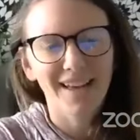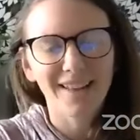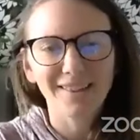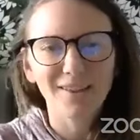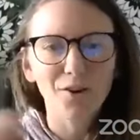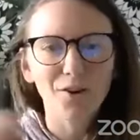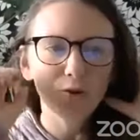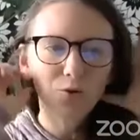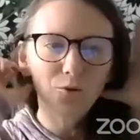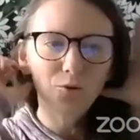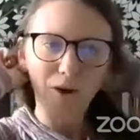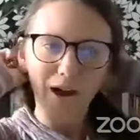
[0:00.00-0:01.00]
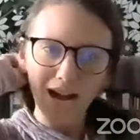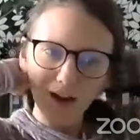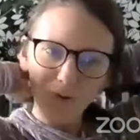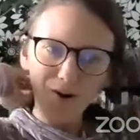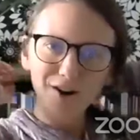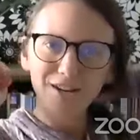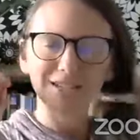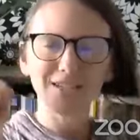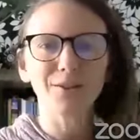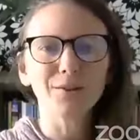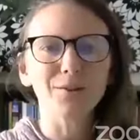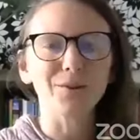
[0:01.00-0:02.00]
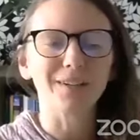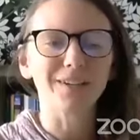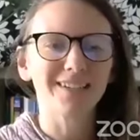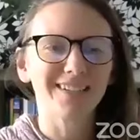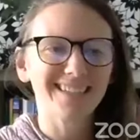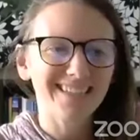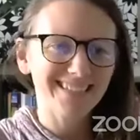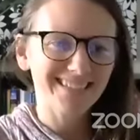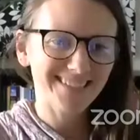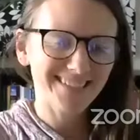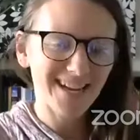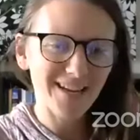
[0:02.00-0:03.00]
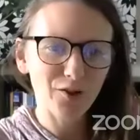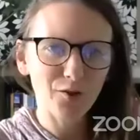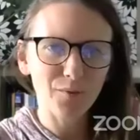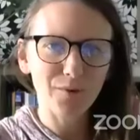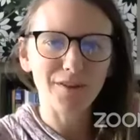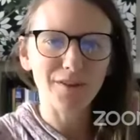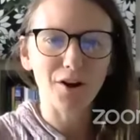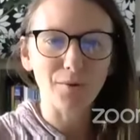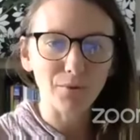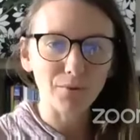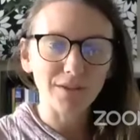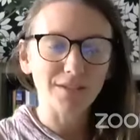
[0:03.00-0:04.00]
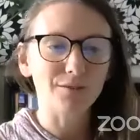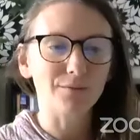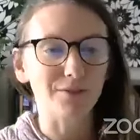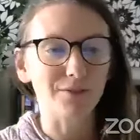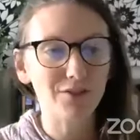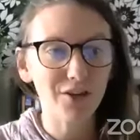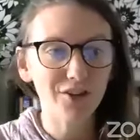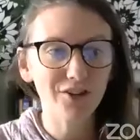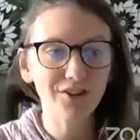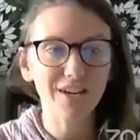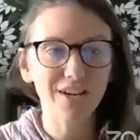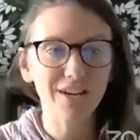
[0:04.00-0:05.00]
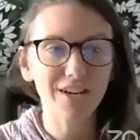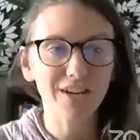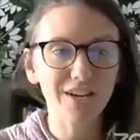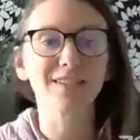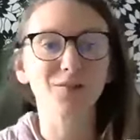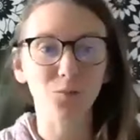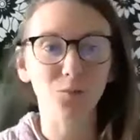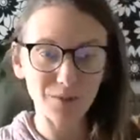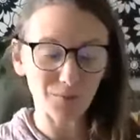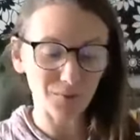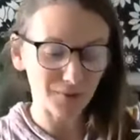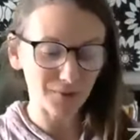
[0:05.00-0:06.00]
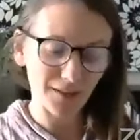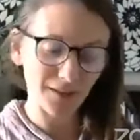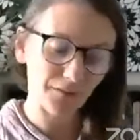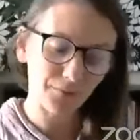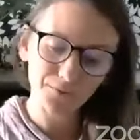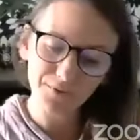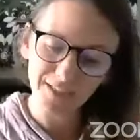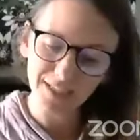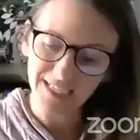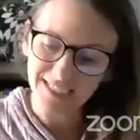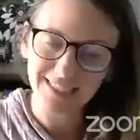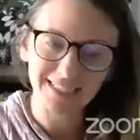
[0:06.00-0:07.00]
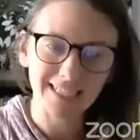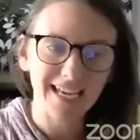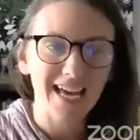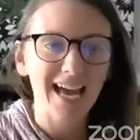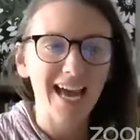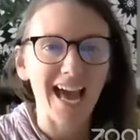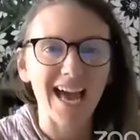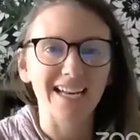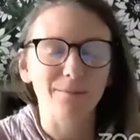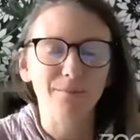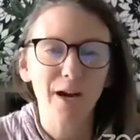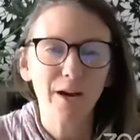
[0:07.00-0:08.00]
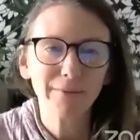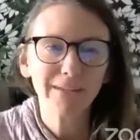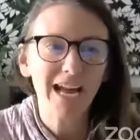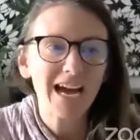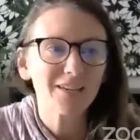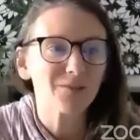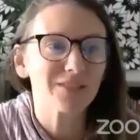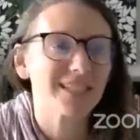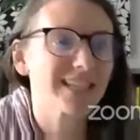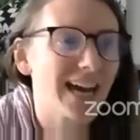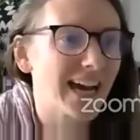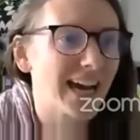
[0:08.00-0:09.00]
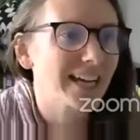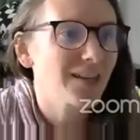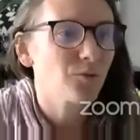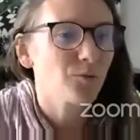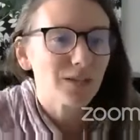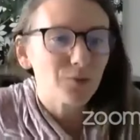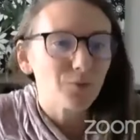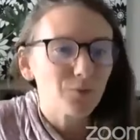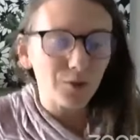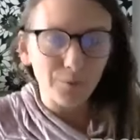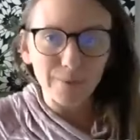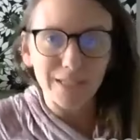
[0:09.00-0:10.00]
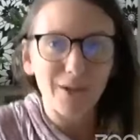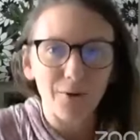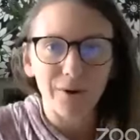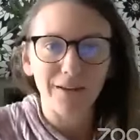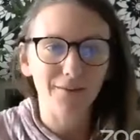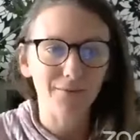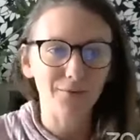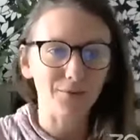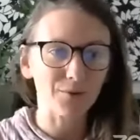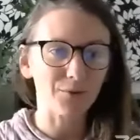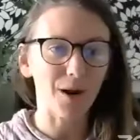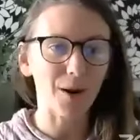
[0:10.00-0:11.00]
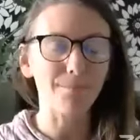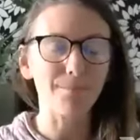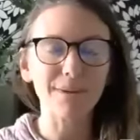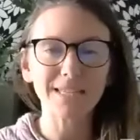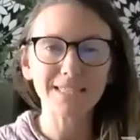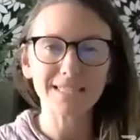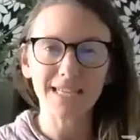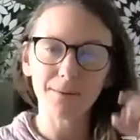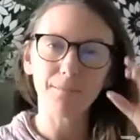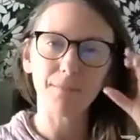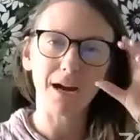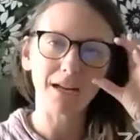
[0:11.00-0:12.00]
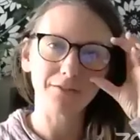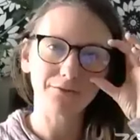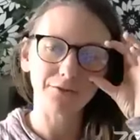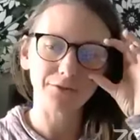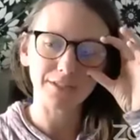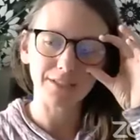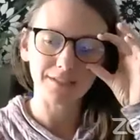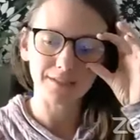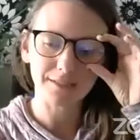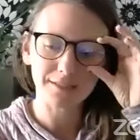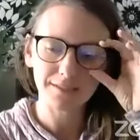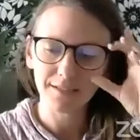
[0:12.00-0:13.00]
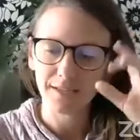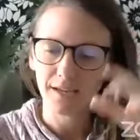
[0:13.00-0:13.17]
Hello, how are you? It's Taylor with Harmonious Return, and we will get through this. And I'm coming at you today. We will be going through our midday mindfulness,